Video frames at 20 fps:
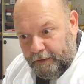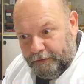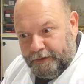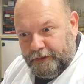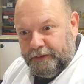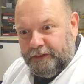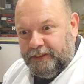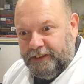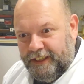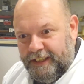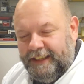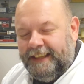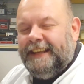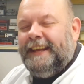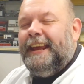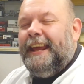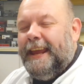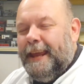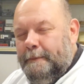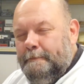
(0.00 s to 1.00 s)
to see the
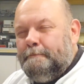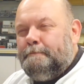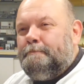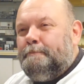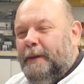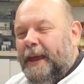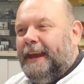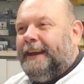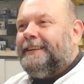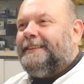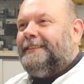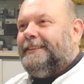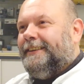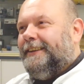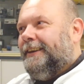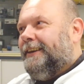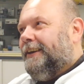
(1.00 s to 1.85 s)
impact